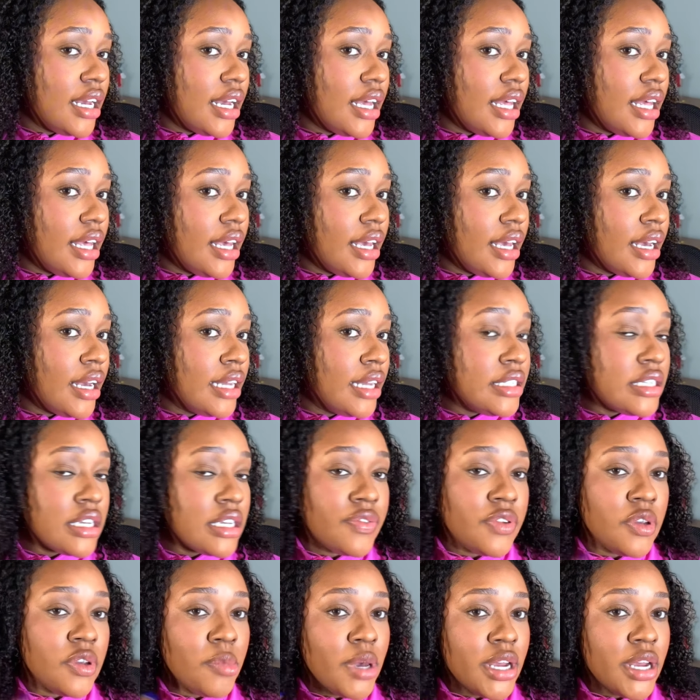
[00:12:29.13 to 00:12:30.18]
And if
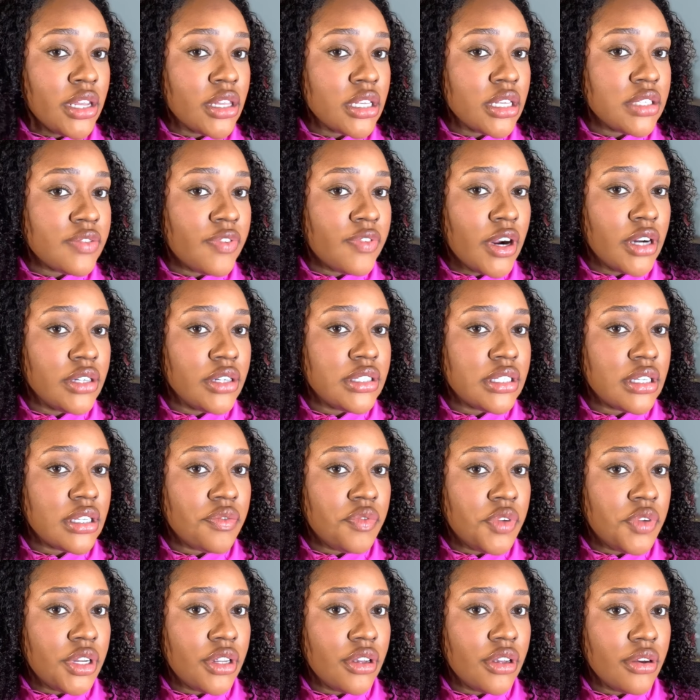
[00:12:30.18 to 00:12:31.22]
you made it this far into the
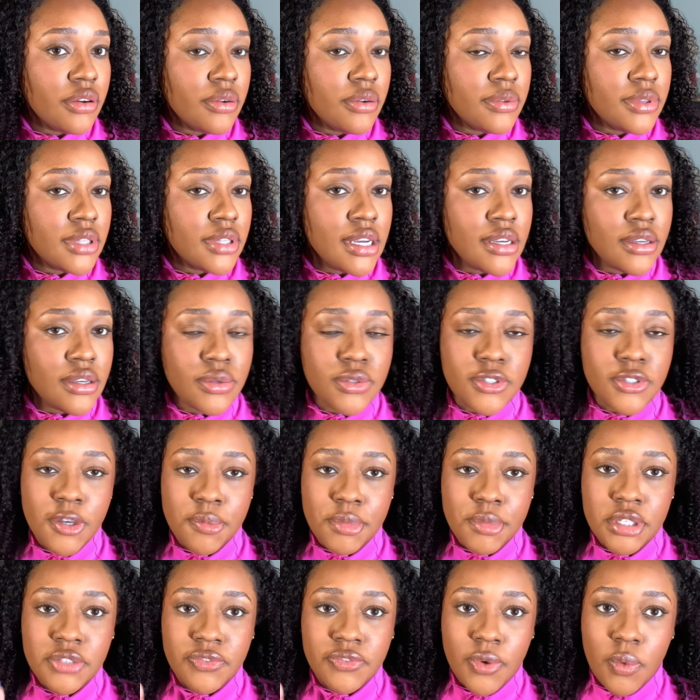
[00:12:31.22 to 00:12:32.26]
video, thank you so
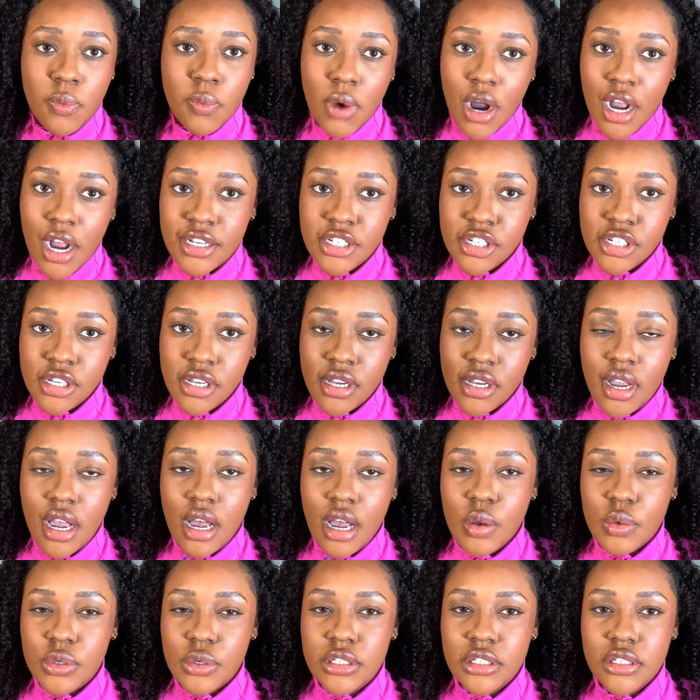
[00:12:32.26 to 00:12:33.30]
much for watching. I
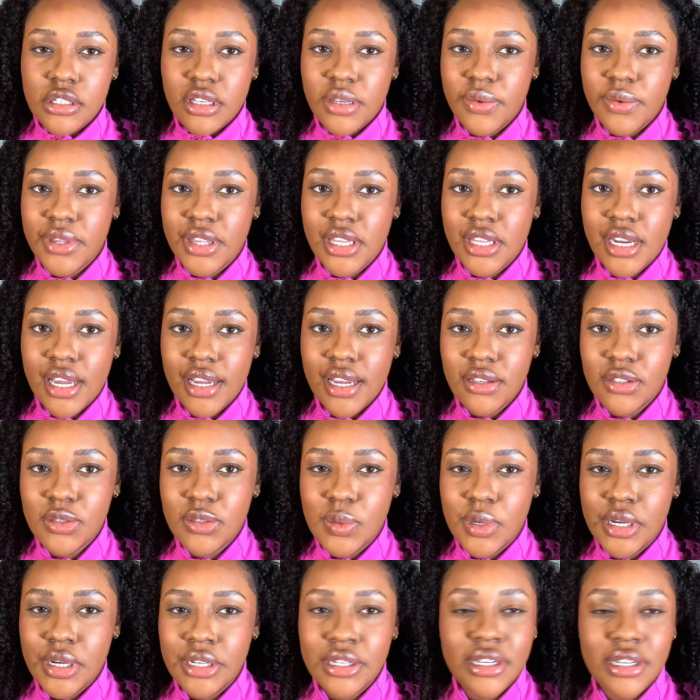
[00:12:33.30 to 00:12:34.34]
will see you in the next
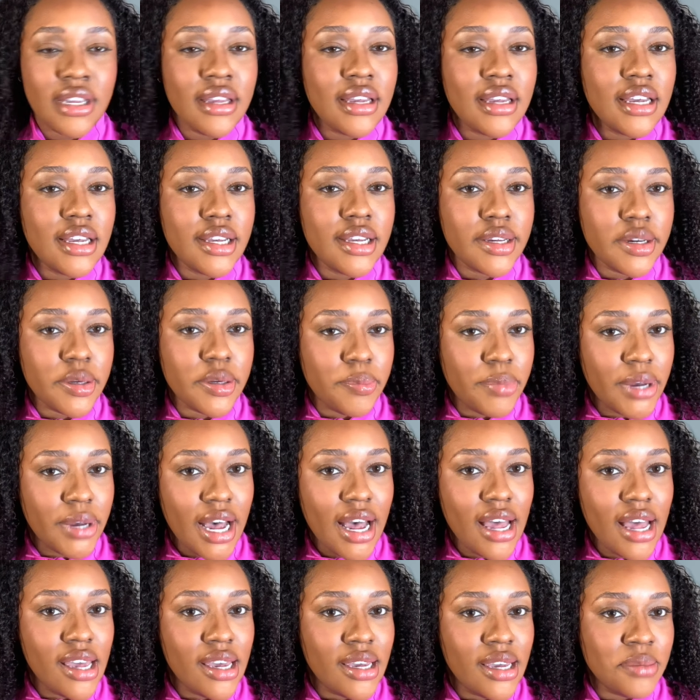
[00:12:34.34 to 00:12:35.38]
one.
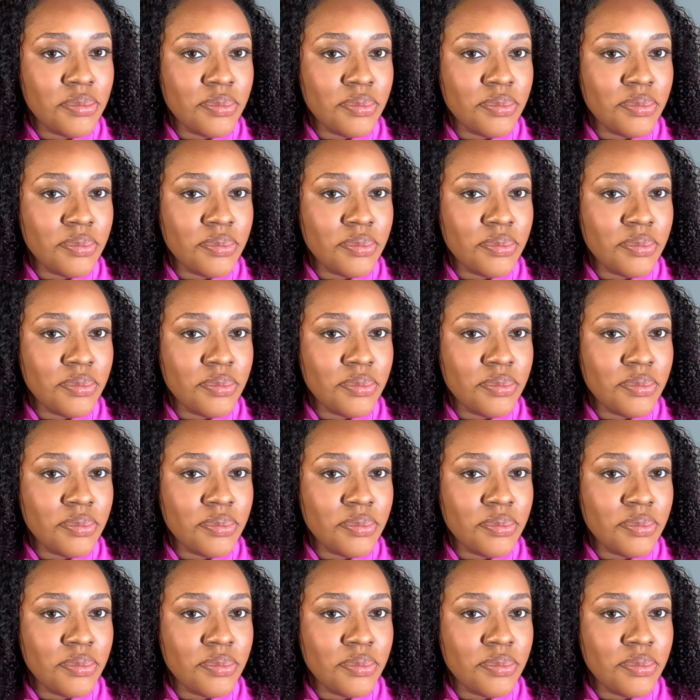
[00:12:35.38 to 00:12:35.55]
Goodbye.